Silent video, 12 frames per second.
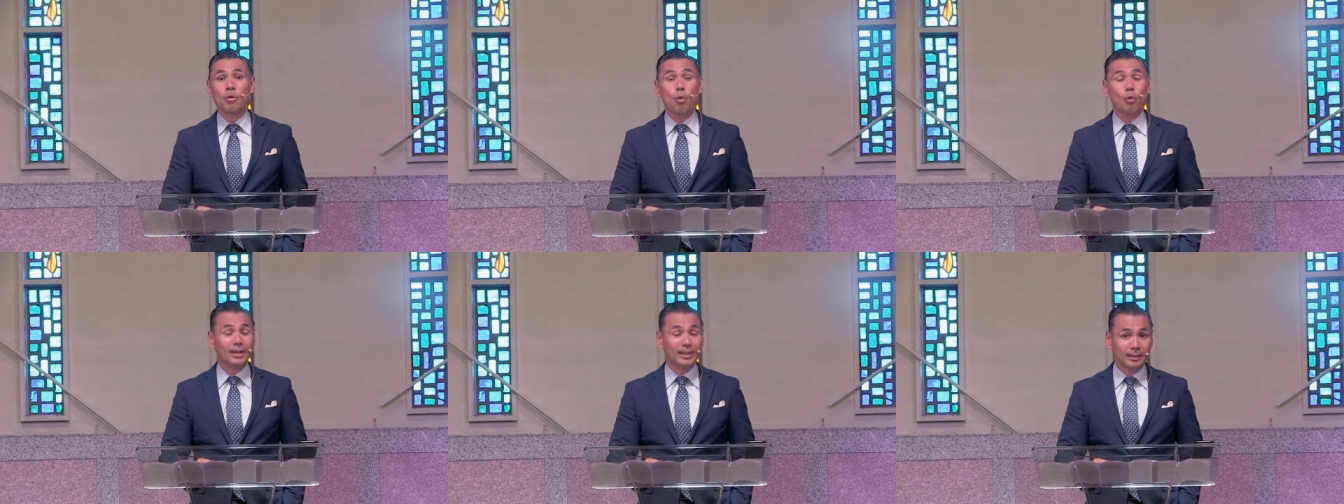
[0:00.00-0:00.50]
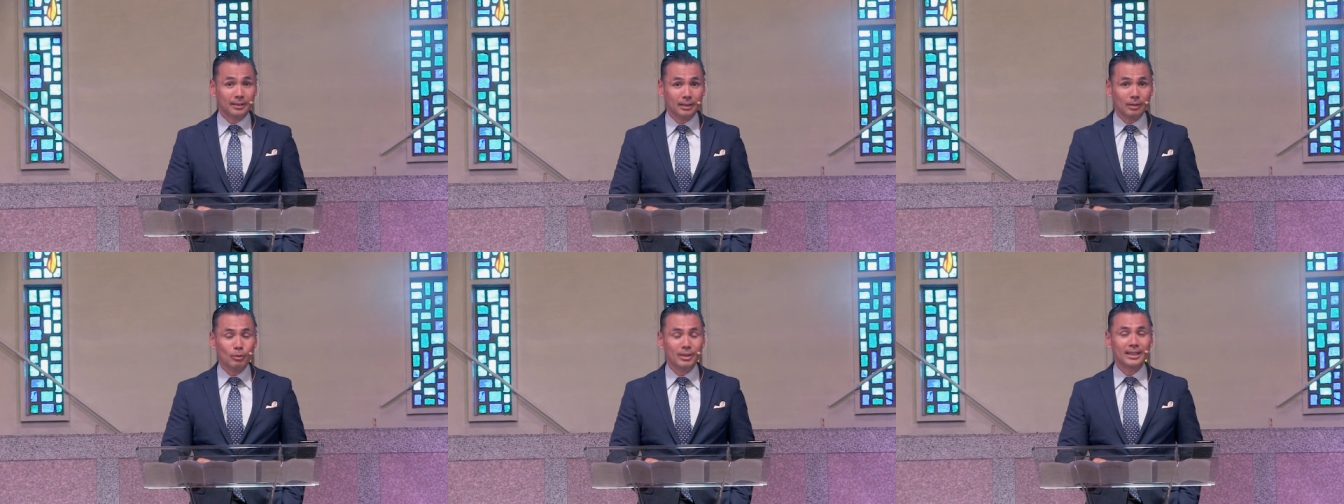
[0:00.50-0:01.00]
or
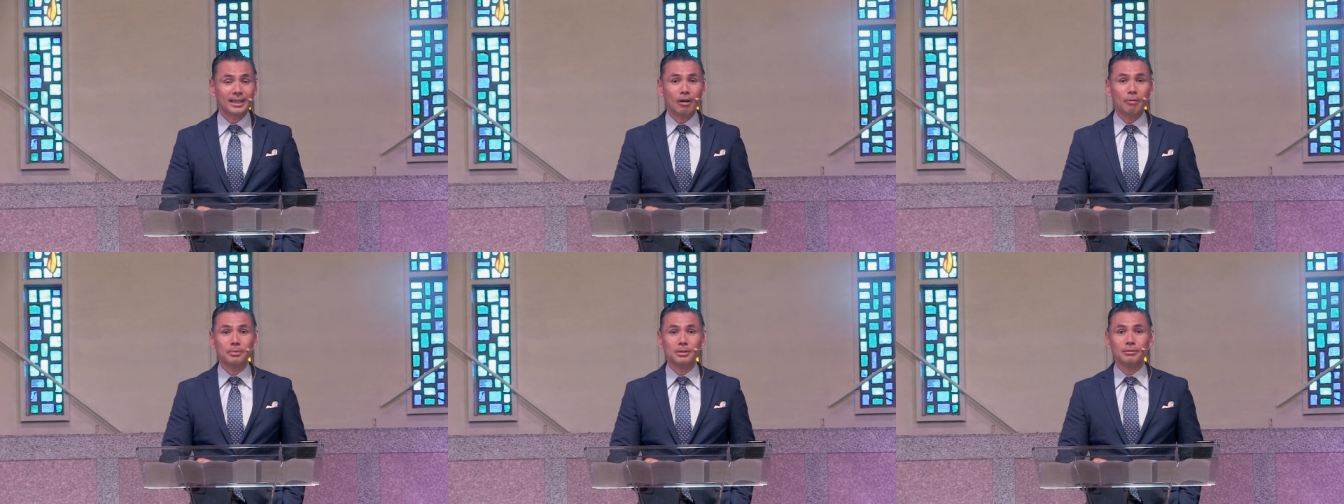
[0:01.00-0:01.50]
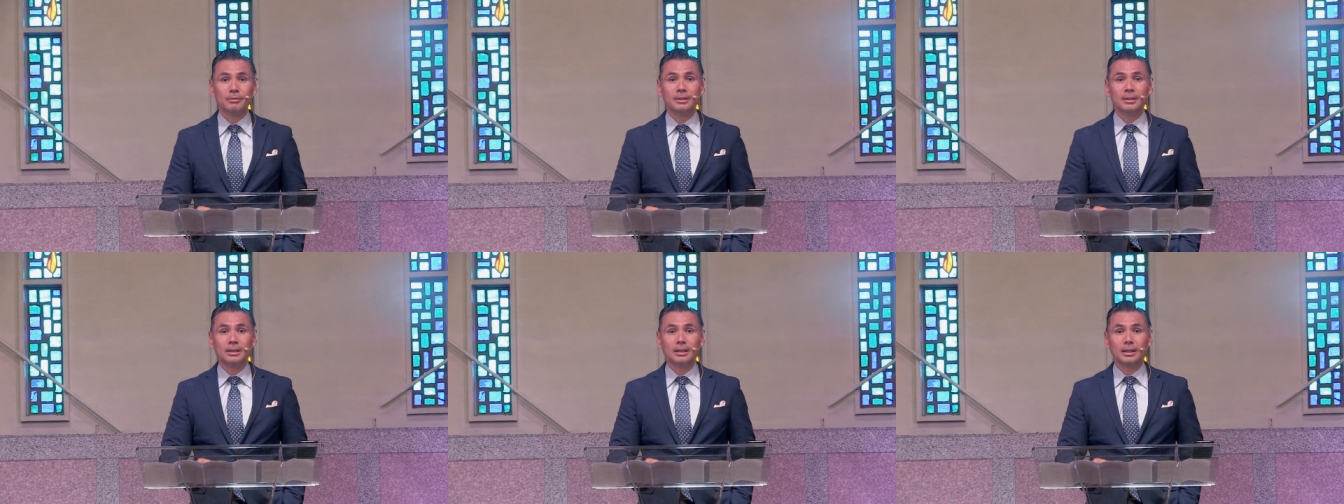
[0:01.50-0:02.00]
anything we can help you
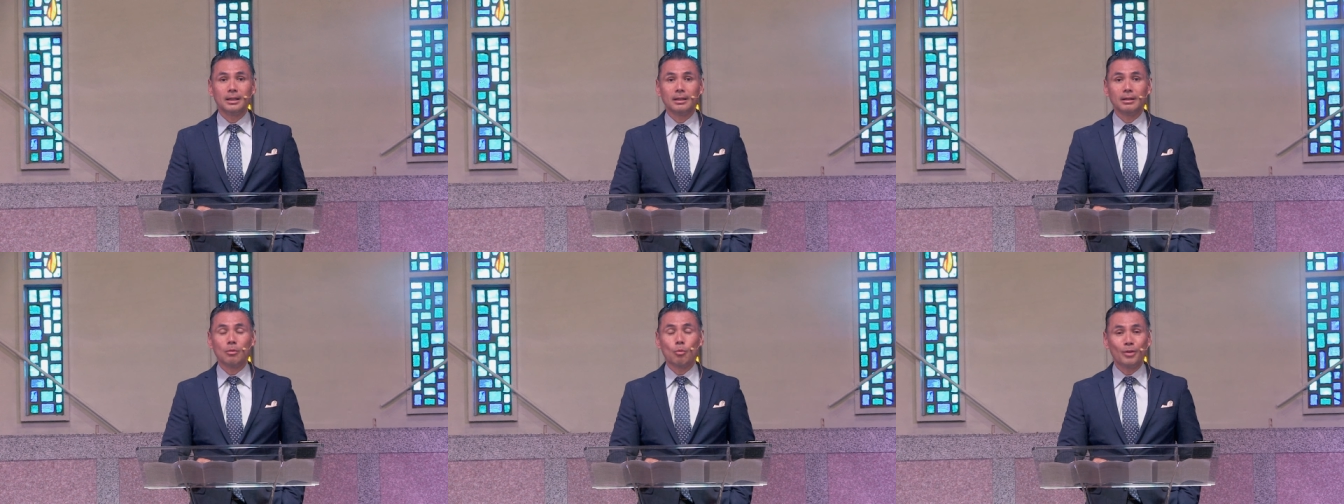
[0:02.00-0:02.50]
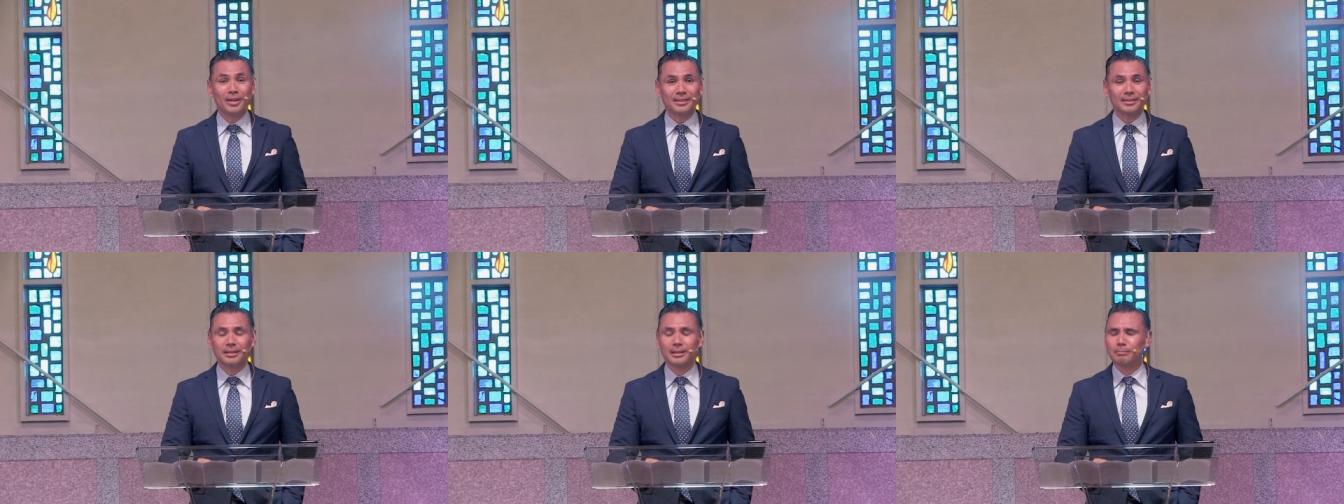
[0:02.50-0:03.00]
uh,
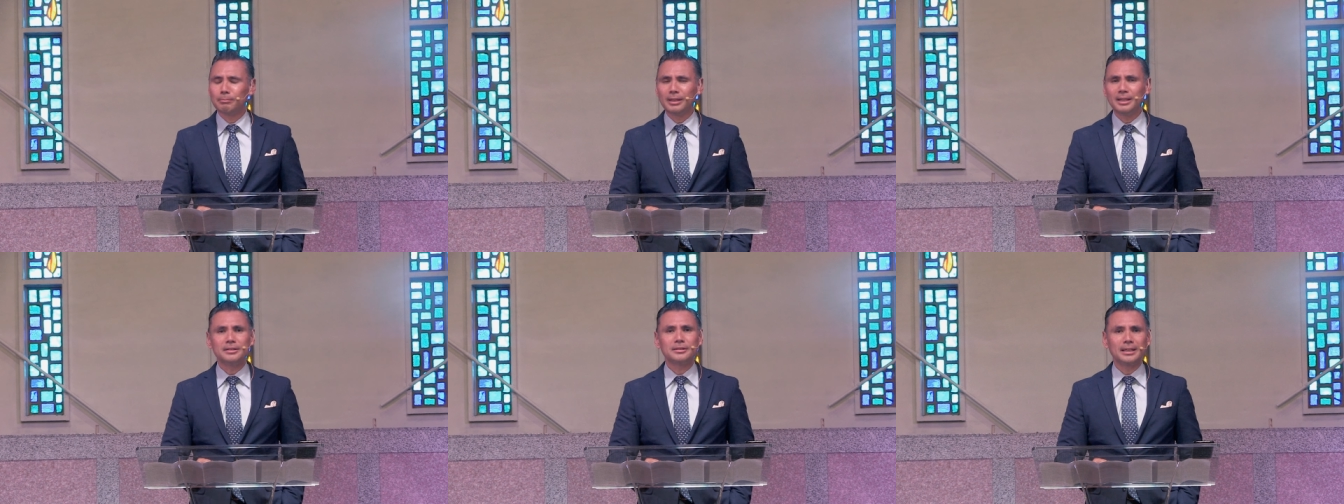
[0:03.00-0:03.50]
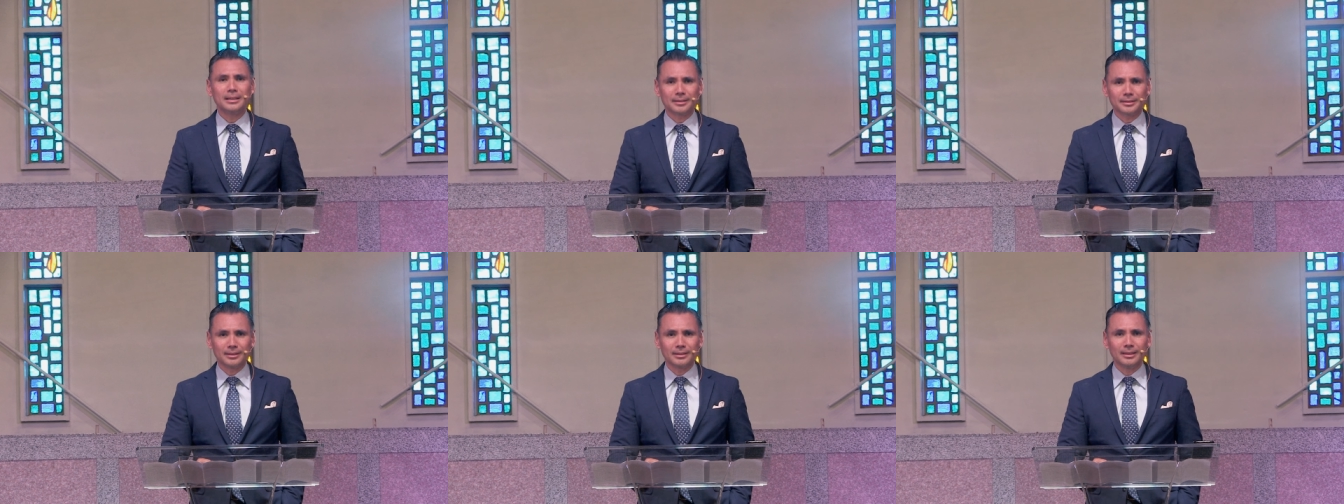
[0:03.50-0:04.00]
with, uh, please send
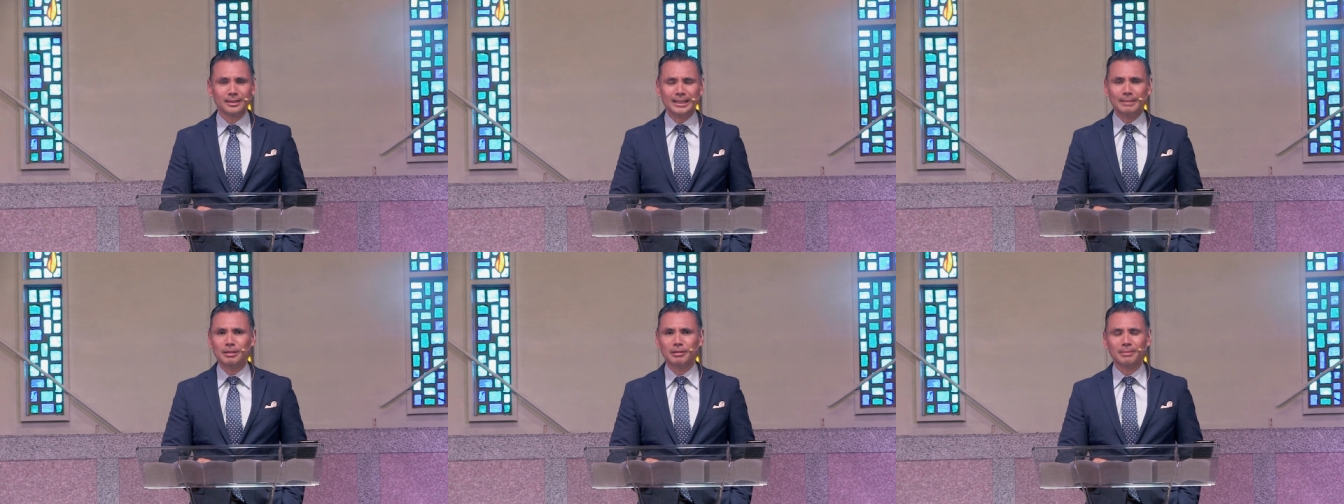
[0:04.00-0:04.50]
us a, an email.